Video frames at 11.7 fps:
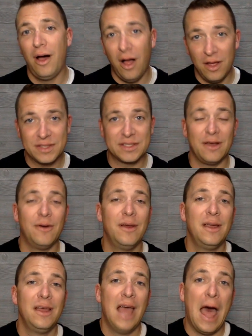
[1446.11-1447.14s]
Also,
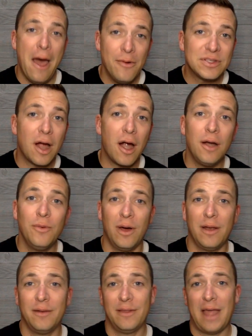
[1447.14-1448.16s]
and that was a hard one.